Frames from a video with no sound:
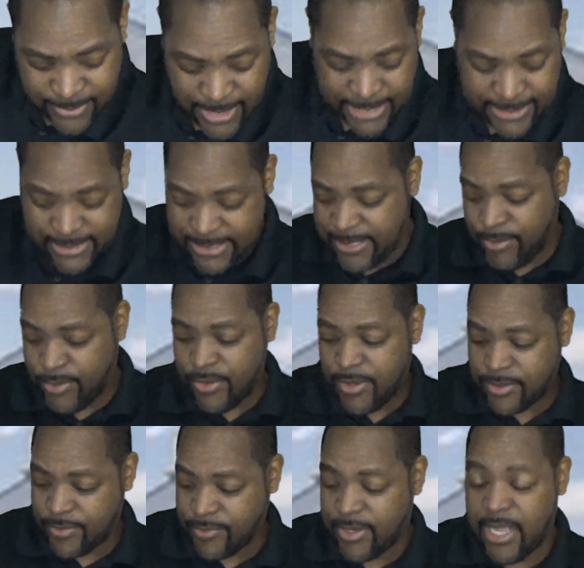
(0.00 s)
I could keep
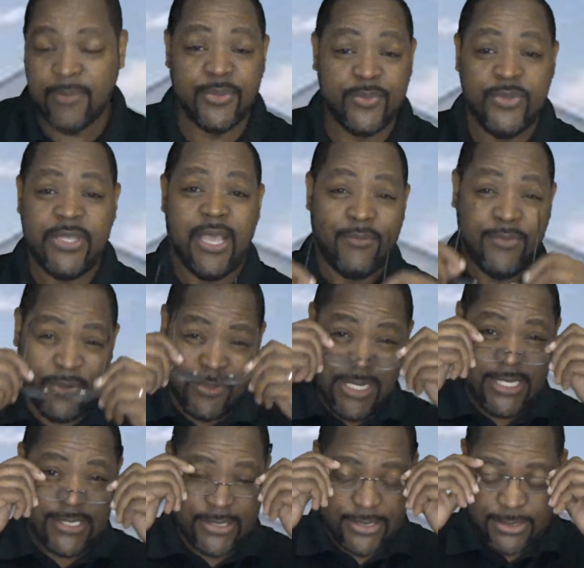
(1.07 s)
going on that, but we got more
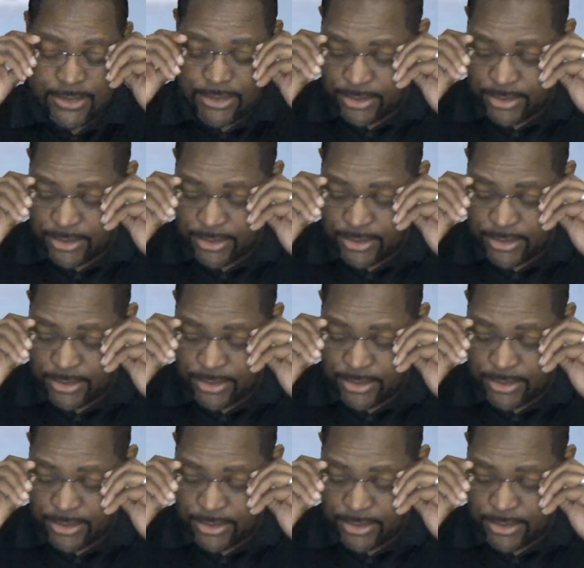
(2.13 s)
lessons to